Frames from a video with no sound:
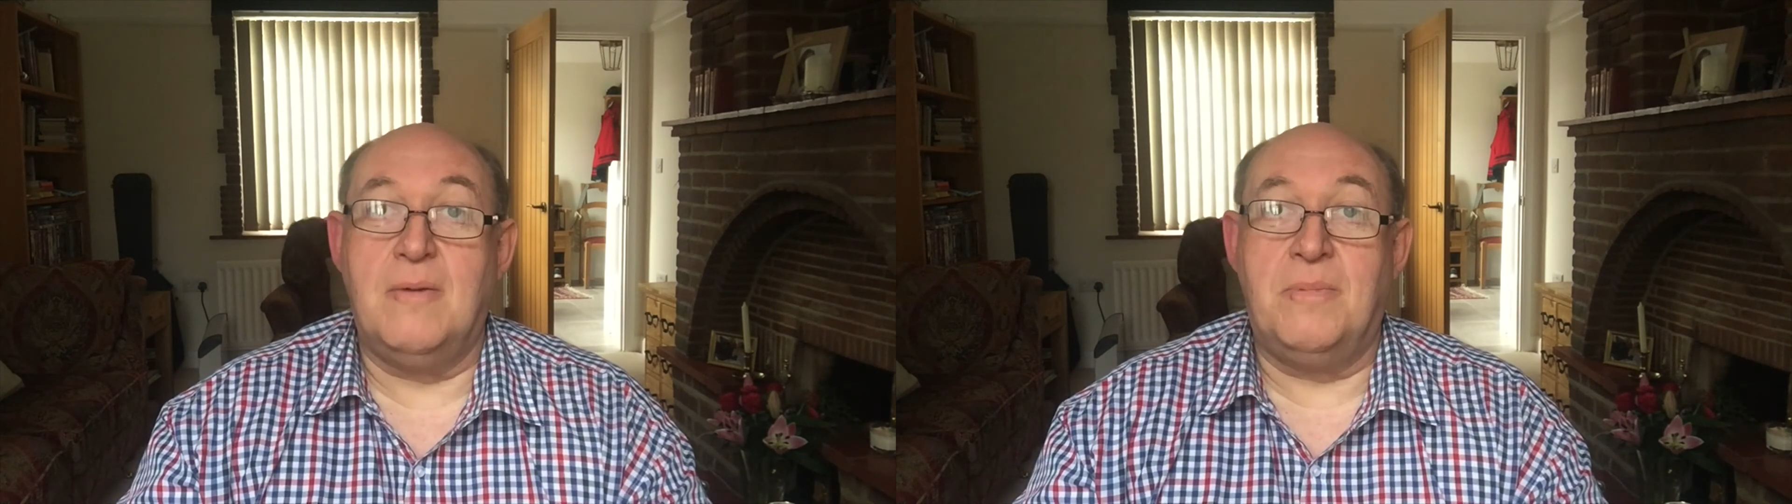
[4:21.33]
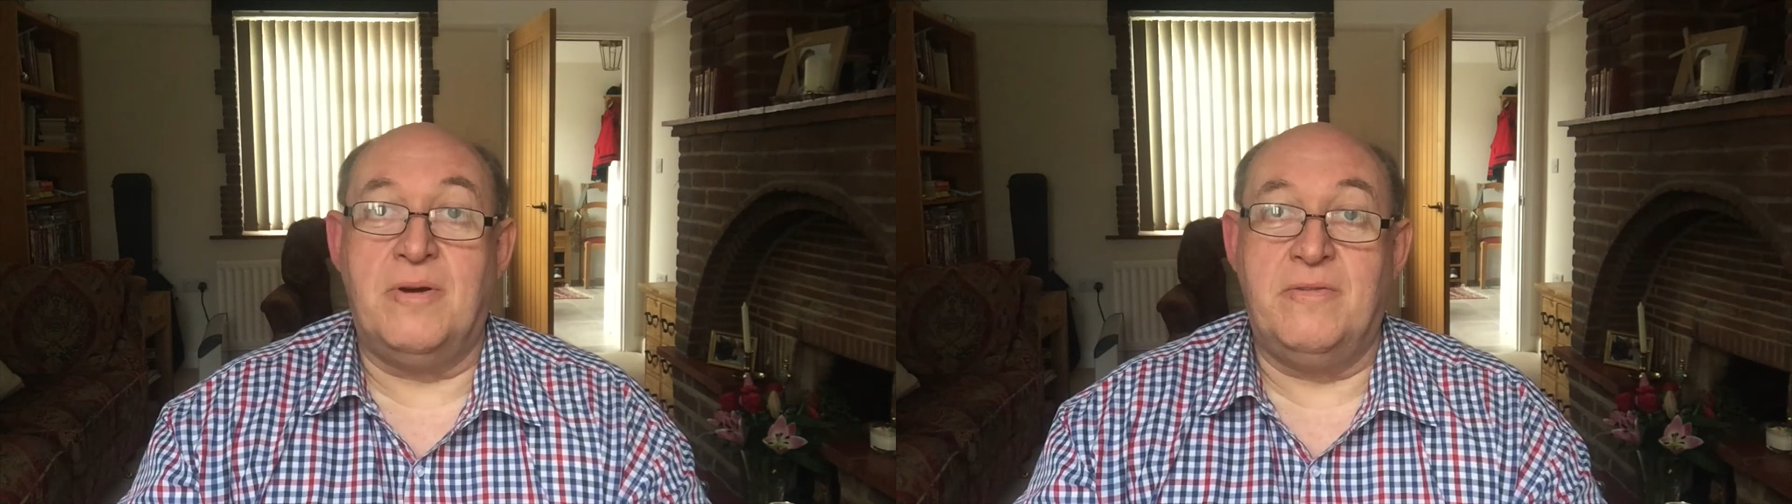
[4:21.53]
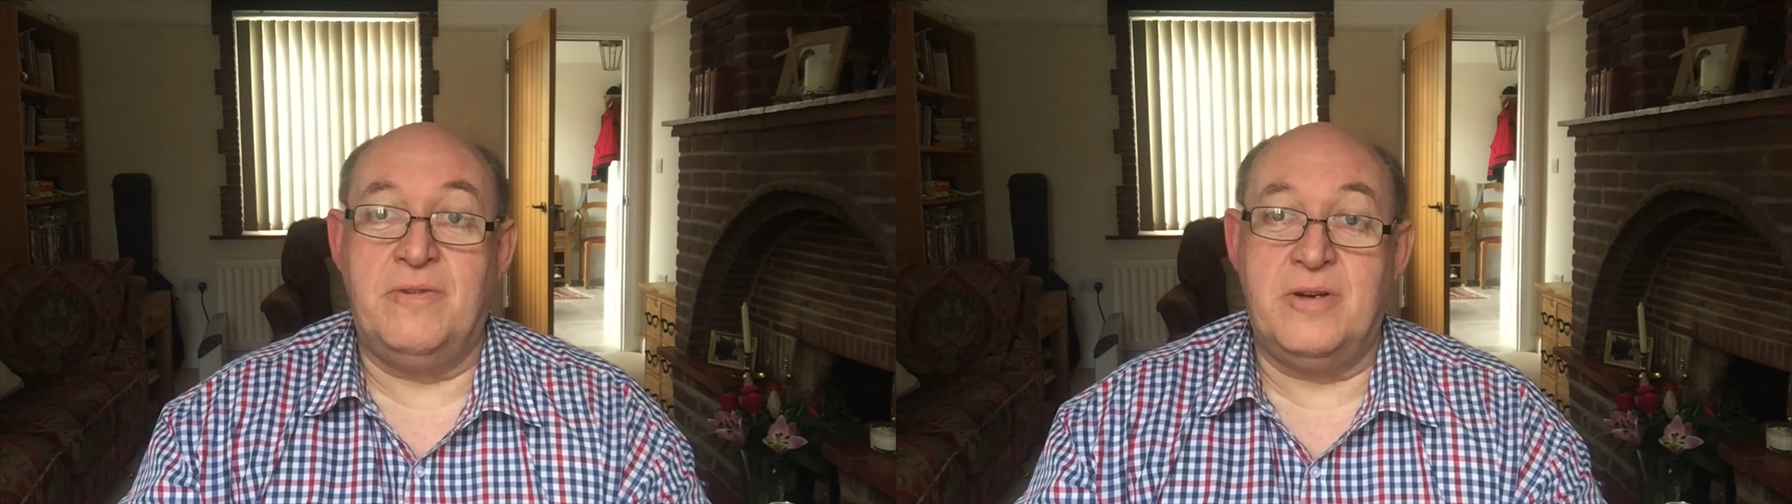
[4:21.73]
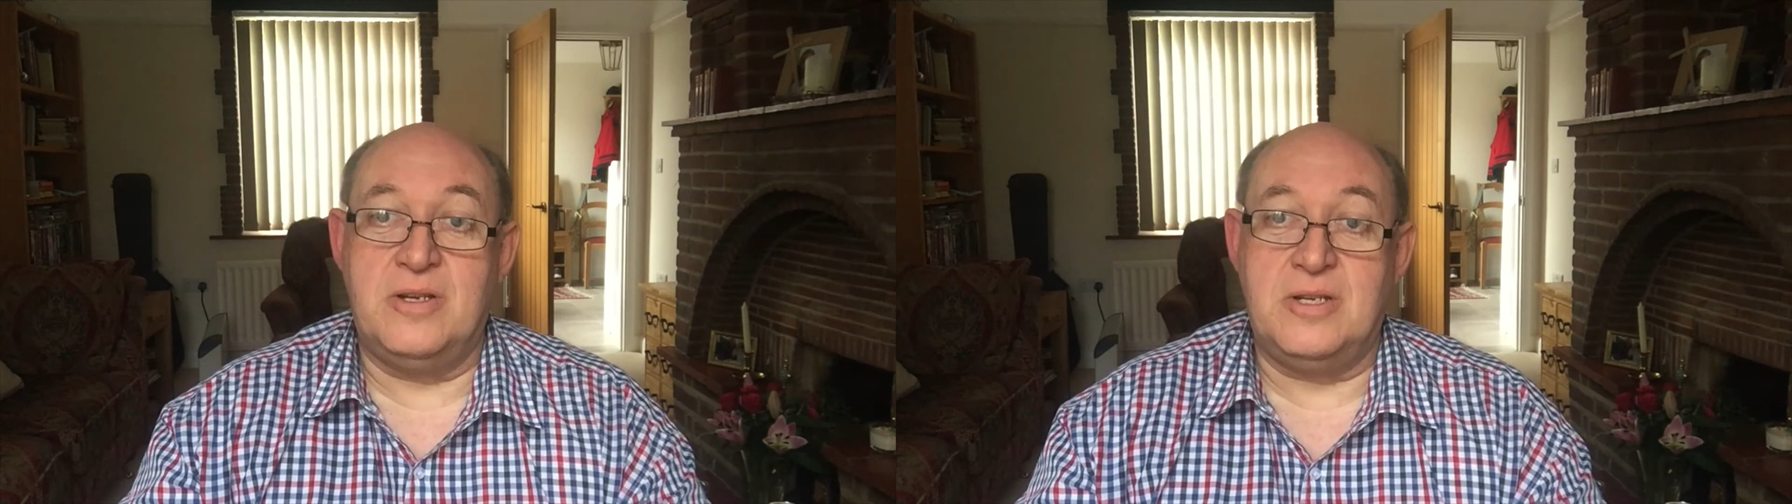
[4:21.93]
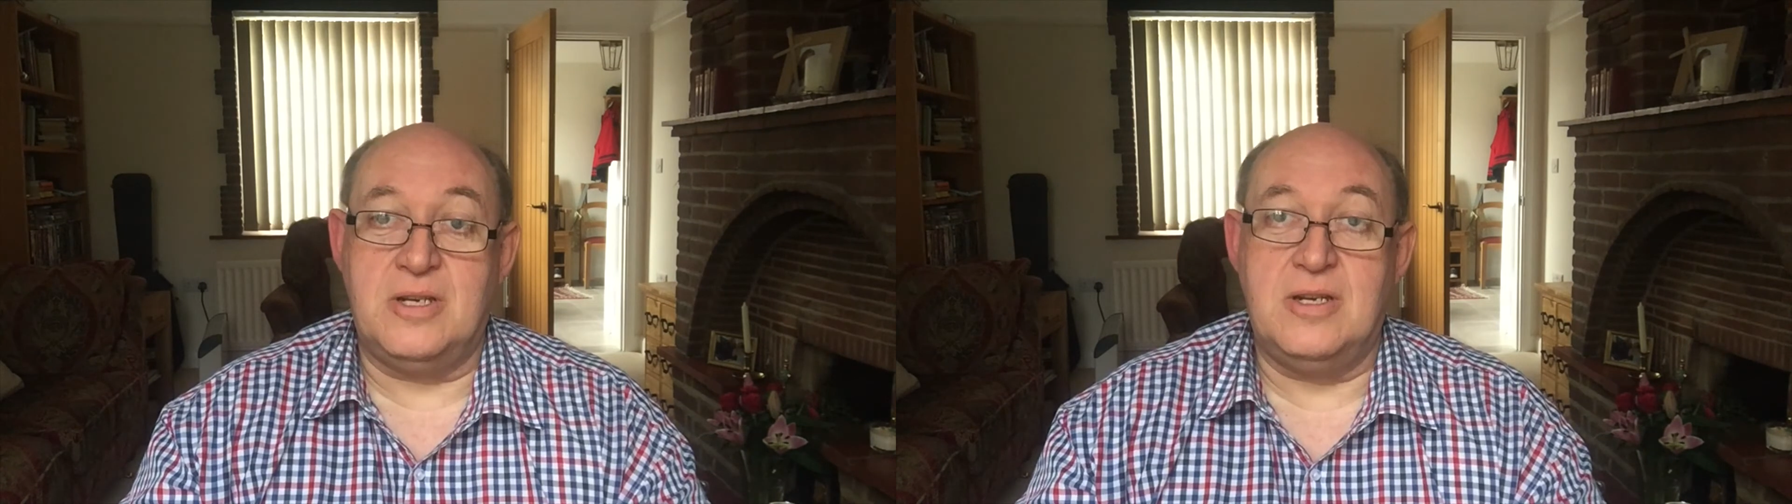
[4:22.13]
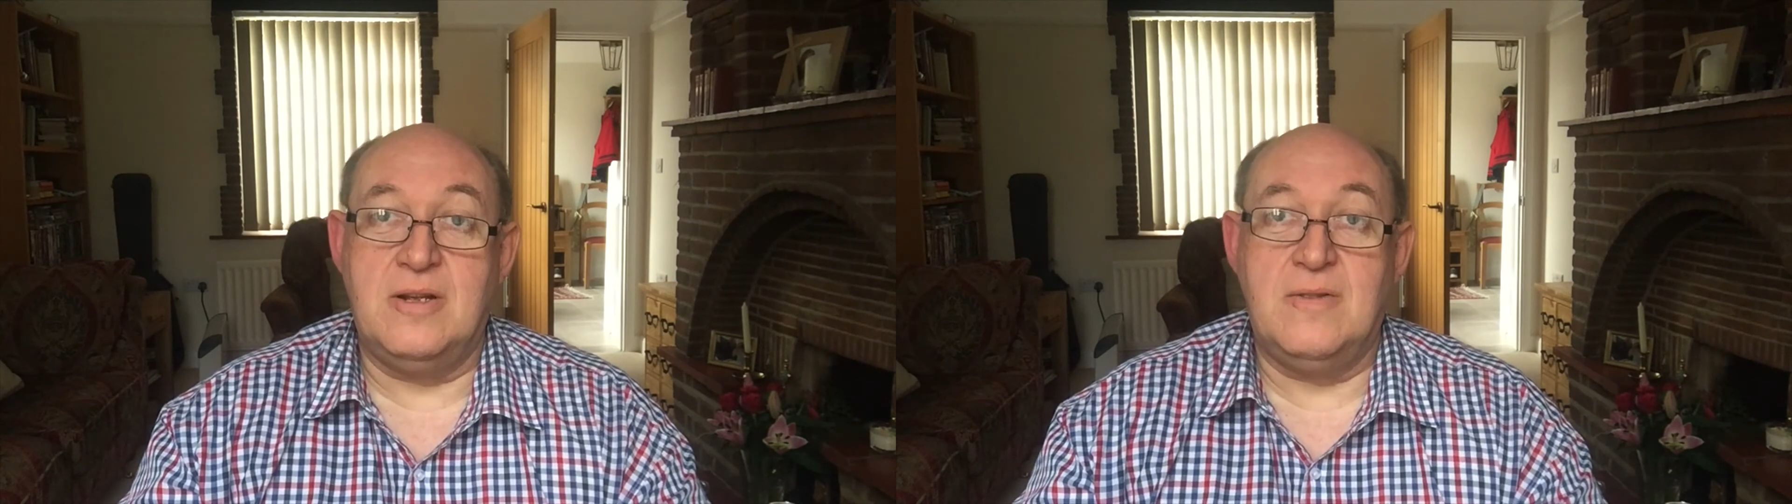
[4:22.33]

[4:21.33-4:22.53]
perverted